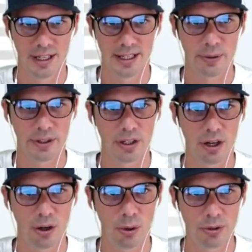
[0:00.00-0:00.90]
And now I
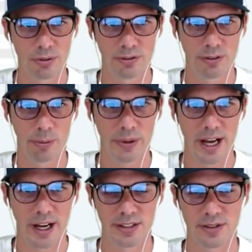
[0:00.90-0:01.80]
could always refer
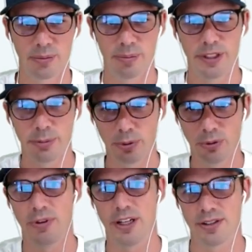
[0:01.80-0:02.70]
back to the people
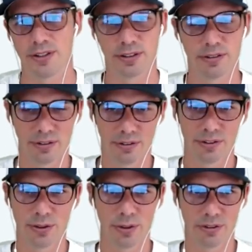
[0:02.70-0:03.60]
who registered
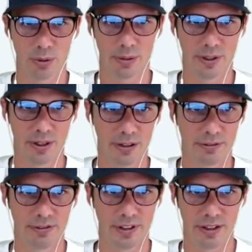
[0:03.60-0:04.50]
to this
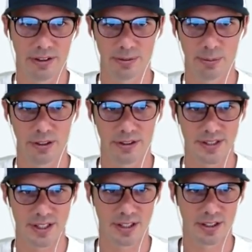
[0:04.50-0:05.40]
webinar via the smart
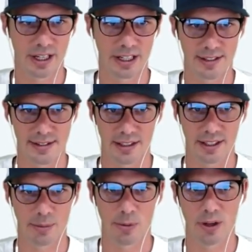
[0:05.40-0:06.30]
list here. I could
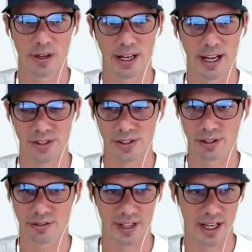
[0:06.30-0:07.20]
select them all and
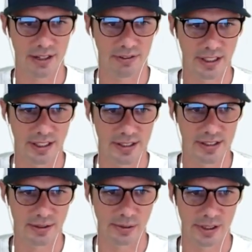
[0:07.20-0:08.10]
action off that if I
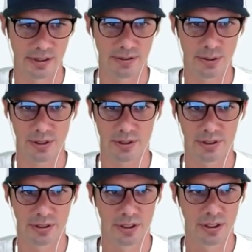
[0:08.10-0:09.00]
needed to in the future.
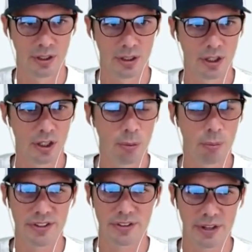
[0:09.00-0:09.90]

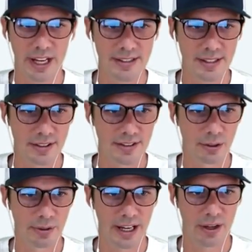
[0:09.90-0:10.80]
But so that's it.
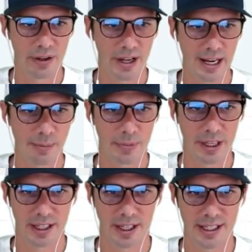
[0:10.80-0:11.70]
So now I'm
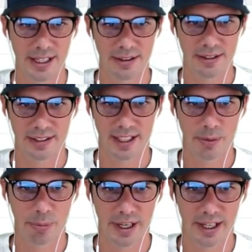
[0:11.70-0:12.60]
again in this
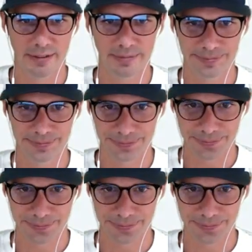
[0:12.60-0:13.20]
campaign.